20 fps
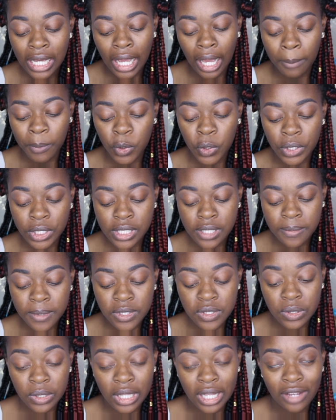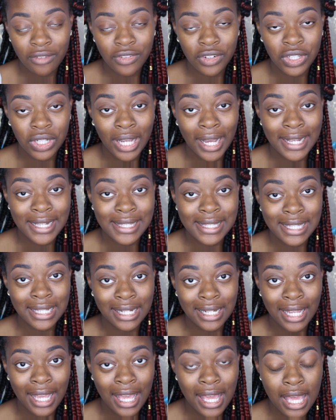I'm going to be doing that for you guys
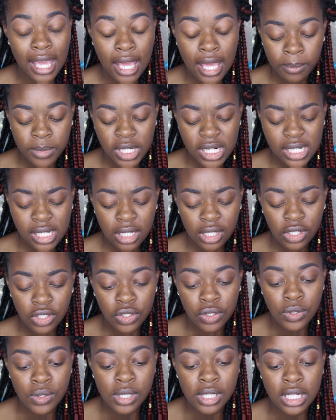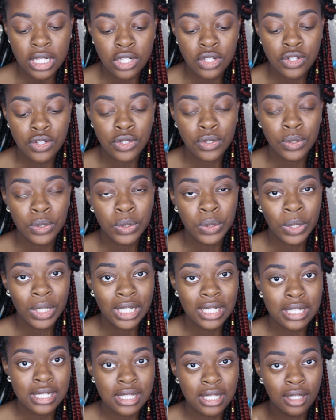today. I'm just going to use this to
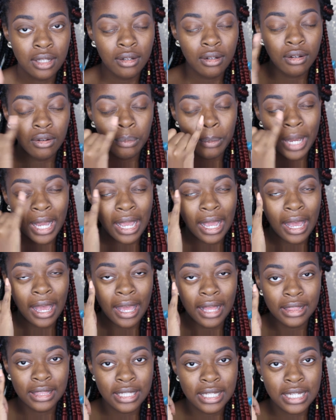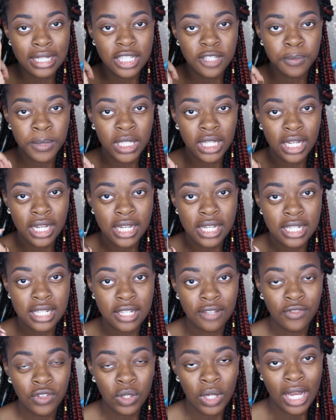conceal my eyelids because
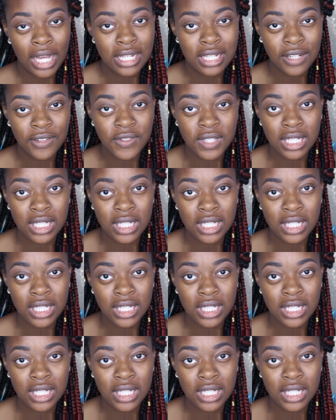if you guys have